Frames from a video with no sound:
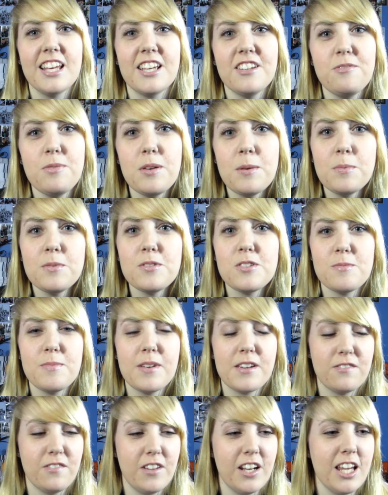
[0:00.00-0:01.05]
Like if people don't
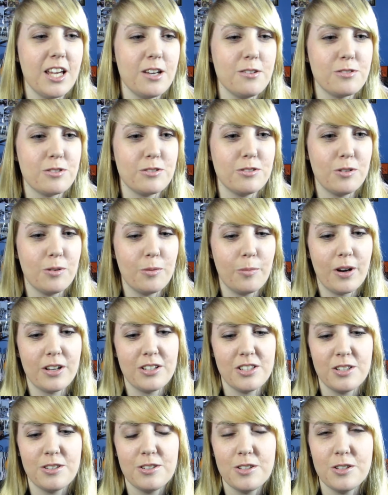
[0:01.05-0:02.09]
make videos or don't
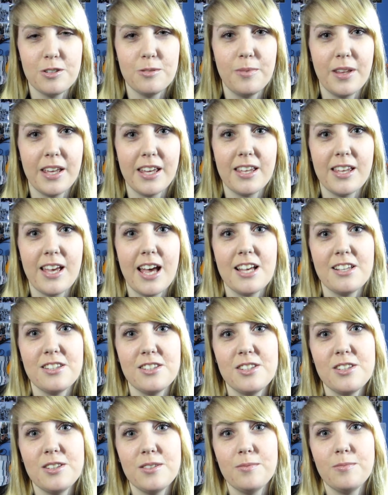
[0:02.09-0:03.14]
watch YouTube, like
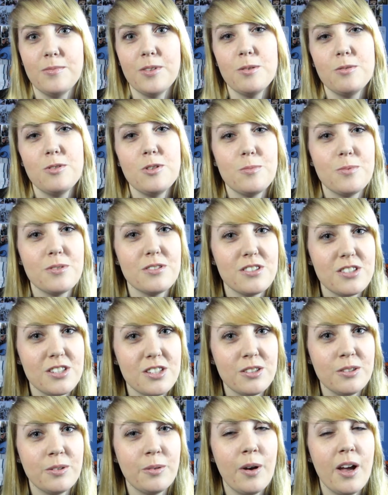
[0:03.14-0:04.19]
as YouTubers
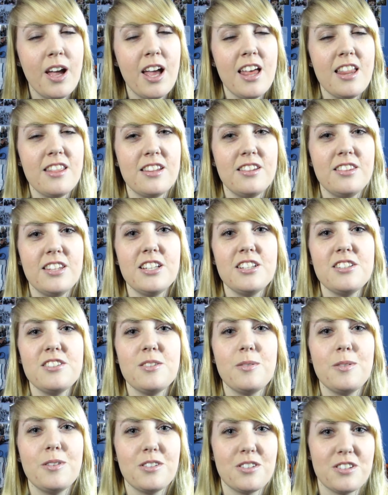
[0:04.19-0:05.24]
do, then they just
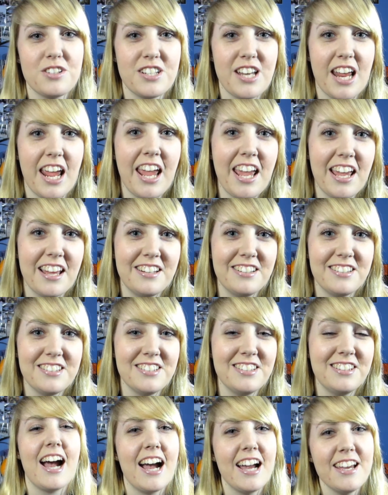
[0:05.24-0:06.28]
don't understand.
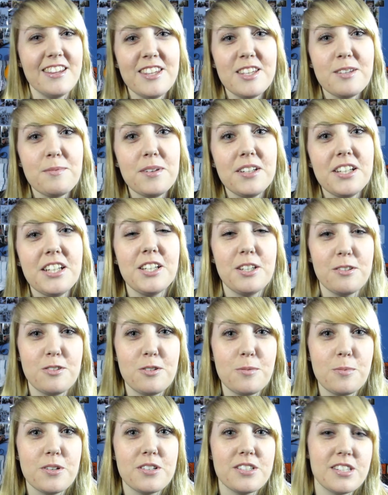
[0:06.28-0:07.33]
I think meeting
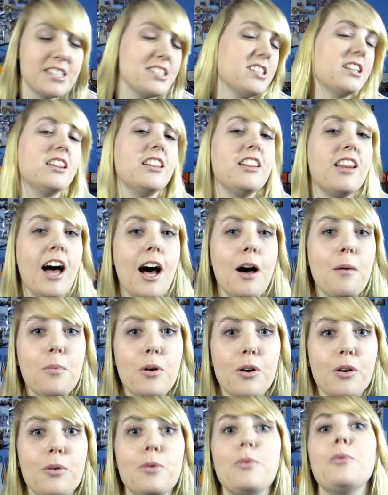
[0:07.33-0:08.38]
YouTubers is a lot
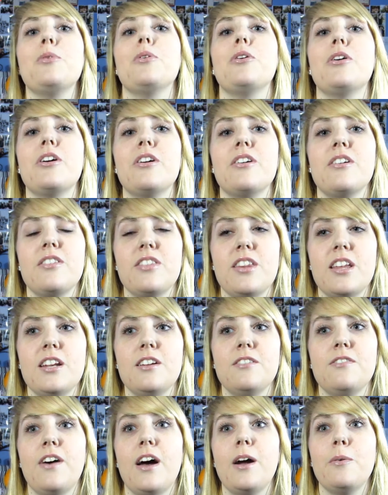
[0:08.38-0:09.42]
more cooler than
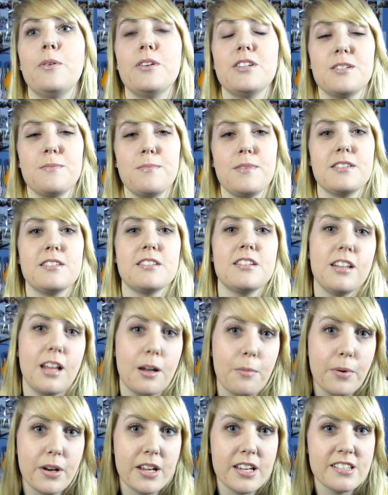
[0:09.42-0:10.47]
if I were to meet
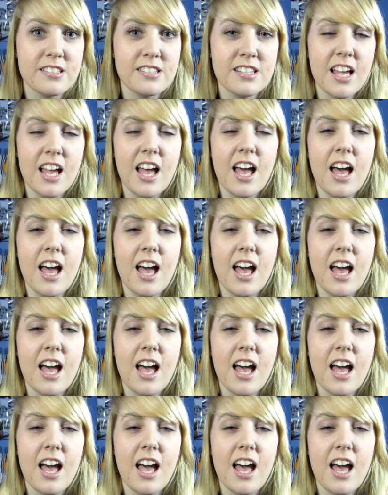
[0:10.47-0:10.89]
celebrities.